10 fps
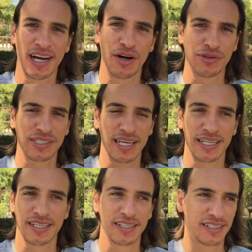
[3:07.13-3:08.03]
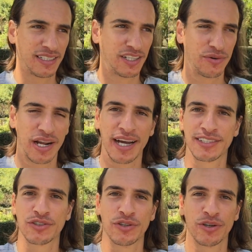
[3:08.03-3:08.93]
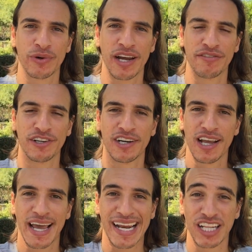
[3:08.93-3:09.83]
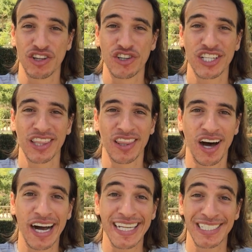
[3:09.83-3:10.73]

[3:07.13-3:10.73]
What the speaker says: I was in high school or whatever, and I learned a lot.